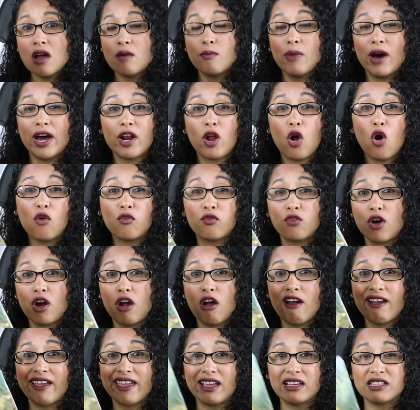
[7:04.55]
but
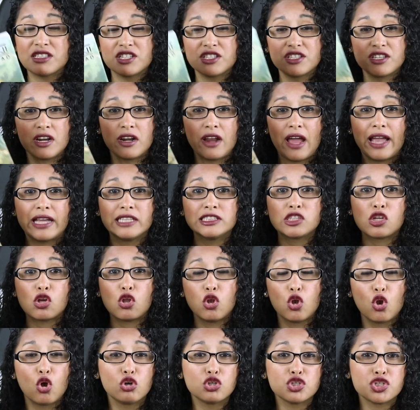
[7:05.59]
overall it gives us a nice
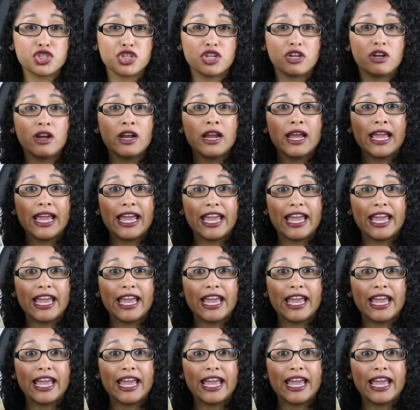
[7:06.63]
closure